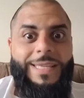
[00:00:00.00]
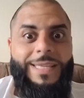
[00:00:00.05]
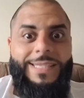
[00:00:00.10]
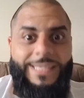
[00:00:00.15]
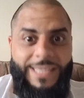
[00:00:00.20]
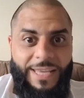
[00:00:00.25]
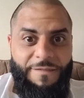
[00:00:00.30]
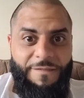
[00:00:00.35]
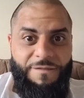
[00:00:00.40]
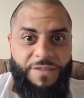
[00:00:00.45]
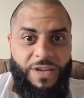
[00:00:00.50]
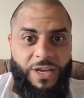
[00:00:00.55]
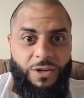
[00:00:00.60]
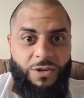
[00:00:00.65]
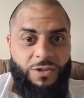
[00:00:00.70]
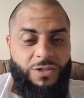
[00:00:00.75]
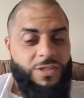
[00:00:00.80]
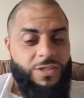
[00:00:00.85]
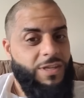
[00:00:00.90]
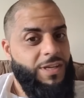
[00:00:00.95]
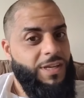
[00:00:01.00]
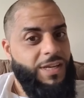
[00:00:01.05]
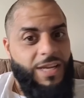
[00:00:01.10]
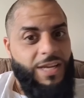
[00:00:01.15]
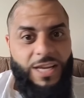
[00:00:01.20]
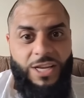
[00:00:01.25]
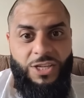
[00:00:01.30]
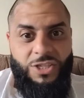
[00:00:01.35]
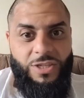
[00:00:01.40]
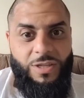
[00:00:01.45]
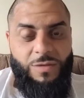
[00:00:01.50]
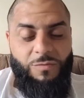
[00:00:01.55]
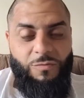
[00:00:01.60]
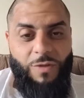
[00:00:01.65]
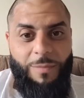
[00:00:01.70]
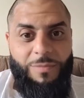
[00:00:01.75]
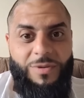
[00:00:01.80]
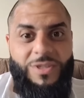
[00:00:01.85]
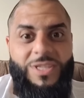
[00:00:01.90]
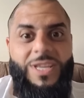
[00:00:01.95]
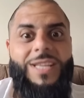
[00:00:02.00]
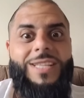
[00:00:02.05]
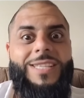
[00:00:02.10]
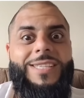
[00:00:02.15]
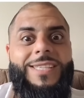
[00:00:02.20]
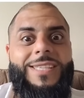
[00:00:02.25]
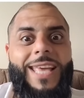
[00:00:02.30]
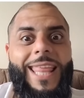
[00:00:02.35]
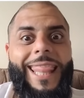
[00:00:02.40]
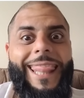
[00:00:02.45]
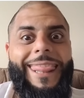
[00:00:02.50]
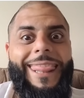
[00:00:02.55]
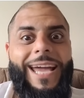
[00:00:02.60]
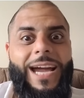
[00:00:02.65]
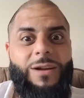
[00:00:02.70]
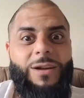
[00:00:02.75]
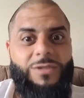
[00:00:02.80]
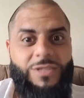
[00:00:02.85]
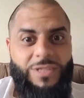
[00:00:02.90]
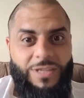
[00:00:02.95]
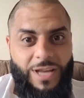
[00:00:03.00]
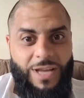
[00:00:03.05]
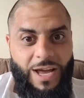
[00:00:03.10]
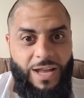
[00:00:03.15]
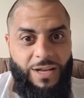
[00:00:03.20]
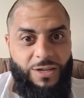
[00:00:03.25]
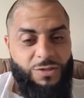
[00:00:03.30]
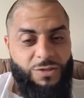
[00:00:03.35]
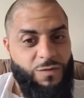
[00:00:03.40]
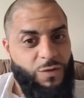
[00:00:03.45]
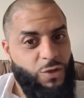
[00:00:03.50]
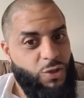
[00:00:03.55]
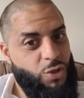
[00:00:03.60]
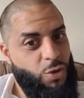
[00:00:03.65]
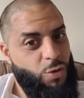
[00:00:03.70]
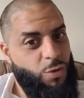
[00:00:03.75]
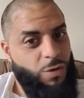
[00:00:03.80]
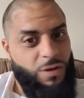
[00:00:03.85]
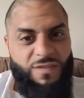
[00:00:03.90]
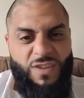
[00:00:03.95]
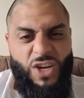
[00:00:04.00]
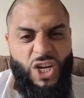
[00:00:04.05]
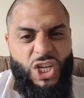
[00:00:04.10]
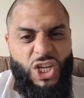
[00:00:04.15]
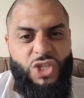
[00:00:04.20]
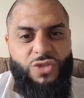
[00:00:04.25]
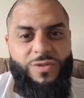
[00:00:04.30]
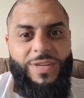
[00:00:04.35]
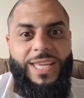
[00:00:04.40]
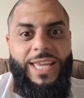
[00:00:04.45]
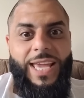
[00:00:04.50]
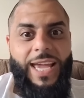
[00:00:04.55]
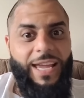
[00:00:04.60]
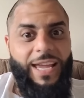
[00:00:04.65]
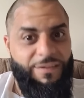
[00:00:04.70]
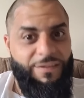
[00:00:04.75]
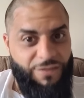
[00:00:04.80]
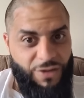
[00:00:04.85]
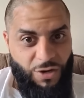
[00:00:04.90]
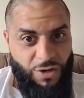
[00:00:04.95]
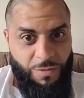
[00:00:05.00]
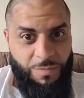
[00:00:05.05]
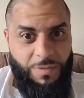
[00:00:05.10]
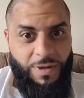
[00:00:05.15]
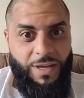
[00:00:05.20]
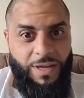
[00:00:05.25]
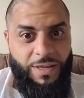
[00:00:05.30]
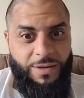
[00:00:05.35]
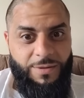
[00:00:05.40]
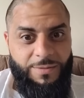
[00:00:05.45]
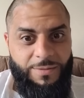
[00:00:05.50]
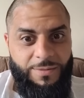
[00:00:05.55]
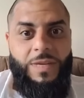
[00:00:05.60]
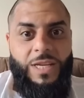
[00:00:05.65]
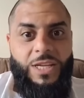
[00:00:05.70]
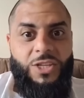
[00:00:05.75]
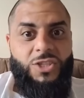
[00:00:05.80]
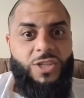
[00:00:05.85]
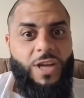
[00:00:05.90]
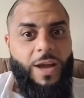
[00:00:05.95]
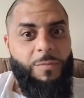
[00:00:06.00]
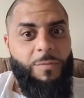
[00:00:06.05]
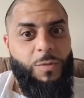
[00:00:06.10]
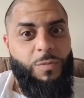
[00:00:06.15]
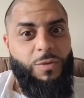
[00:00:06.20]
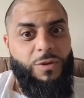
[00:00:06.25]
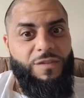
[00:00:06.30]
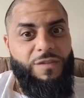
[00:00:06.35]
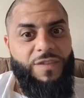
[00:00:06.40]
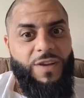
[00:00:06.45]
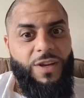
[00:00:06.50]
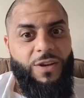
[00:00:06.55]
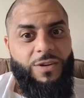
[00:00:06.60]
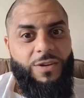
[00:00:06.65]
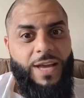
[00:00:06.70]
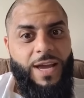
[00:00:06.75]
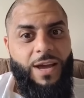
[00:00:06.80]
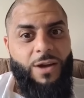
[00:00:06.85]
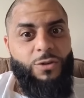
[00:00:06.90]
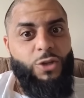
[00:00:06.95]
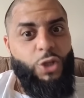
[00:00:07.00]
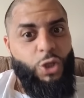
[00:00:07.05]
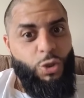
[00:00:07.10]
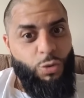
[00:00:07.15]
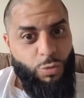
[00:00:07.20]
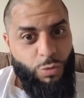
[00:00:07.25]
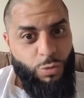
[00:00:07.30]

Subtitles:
10 fingers, each of them represents $10,000 for a total of $100,000 for your mahar. Each time you put a finger down, you